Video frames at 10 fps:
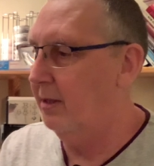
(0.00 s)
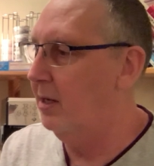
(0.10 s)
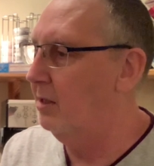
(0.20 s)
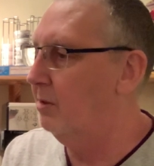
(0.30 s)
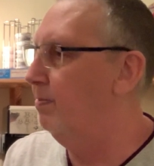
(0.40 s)

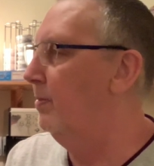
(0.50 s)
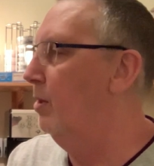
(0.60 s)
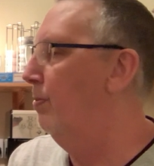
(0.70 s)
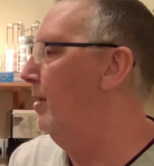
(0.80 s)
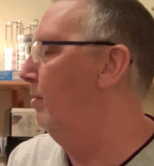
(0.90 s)
these
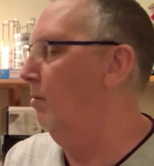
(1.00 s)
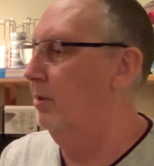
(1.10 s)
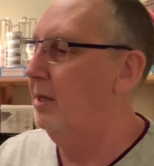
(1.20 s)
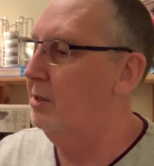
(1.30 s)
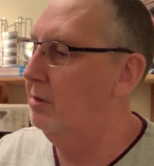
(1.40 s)
little bit, or
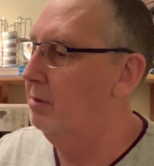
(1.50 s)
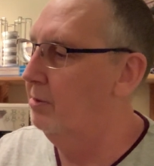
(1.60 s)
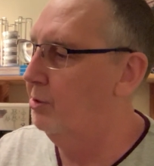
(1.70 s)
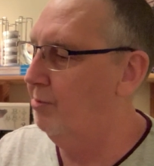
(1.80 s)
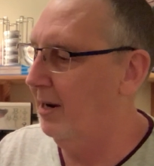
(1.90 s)
these
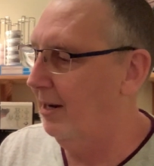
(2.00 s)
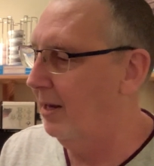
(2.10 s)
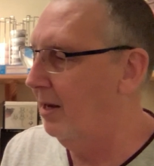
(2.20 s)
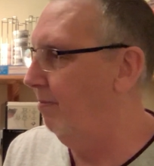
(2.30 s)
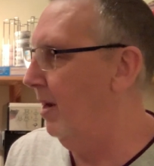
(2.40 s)

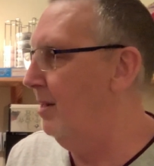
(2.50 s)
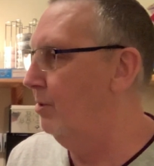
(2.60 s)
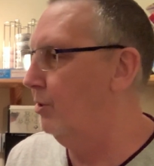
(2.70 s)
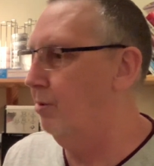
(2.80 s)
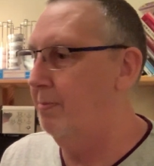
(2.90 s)
straggly
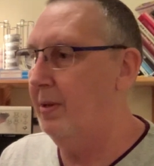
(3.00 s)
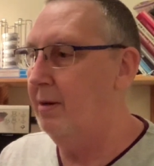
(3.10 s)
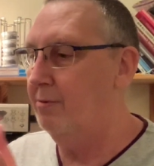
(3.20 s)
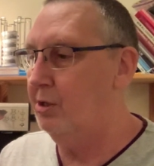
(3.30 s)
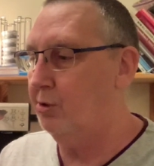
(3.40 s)
ends to it, but they
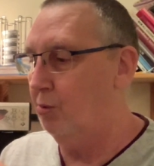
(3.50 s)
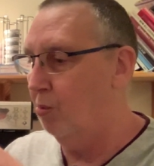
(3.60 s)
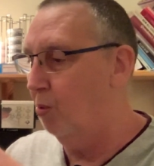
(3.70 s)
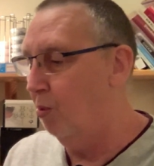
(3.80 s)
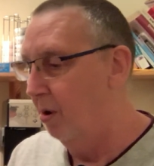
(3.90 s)
were just
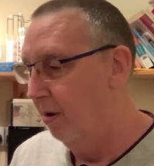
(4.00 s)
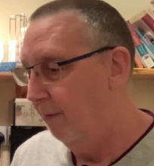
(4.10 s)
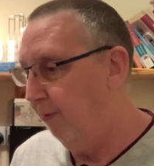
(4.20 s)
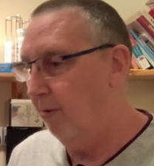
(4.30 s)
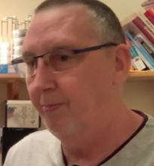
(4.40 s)
all
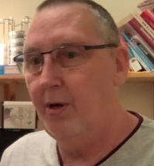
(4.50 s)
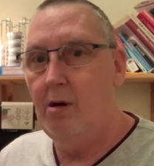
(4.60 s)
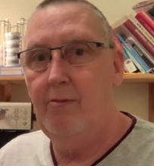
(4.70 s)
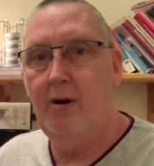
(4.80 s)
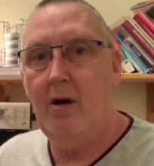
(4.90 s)
flopped
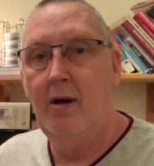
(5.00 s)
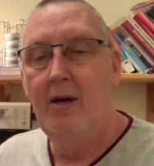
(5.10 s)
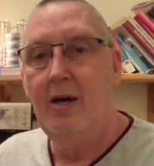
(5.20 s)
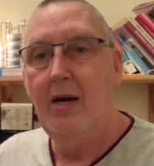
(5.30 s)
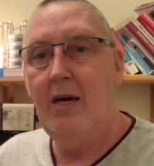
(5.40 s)
over.
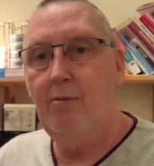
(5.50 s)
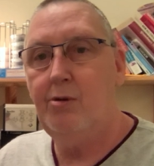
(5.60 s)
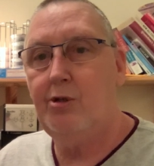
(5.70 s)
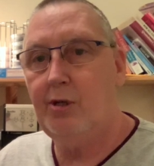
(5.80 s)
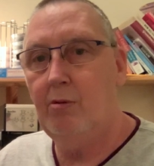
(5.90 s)
It was
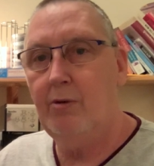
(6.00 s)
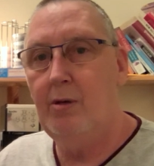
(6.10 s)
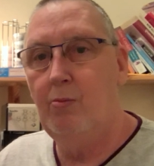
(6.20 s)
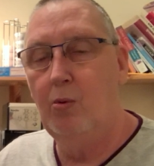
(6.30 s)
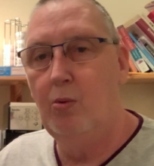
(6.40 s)
soaked
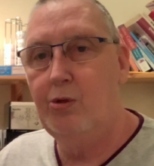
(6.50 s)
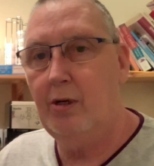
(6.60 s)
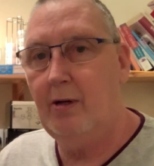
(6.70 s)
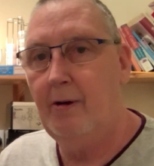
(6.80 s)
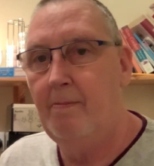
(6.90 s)
in
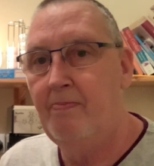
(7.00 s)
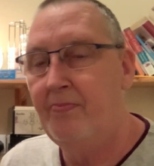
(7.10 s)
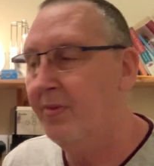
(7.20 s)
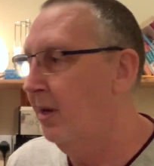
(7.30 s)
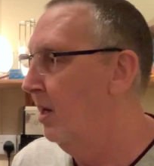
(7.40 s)
water.
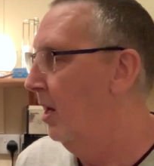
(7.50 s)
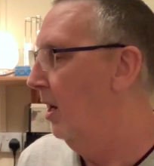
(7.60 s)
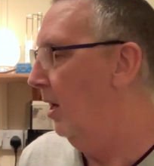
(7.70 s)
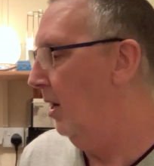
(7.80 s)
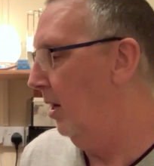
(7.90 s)

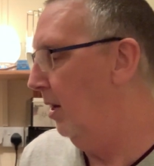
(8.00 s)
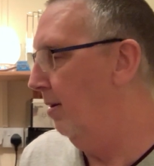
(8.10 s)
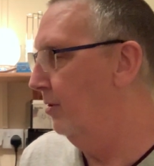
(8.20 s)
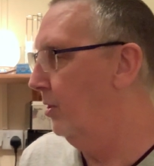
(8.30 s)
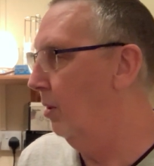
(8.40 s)

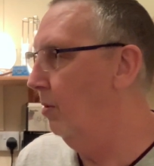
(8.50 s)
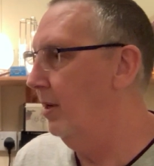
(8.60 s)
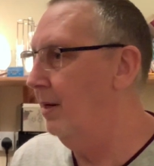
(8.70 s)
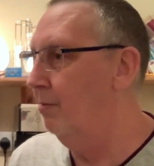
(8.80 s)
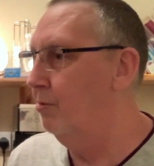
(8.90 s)
So
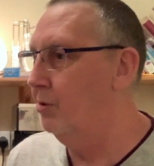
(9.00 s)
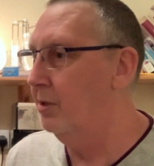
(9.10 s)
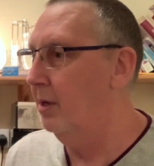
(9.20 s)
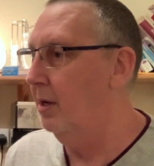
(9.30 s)
it was,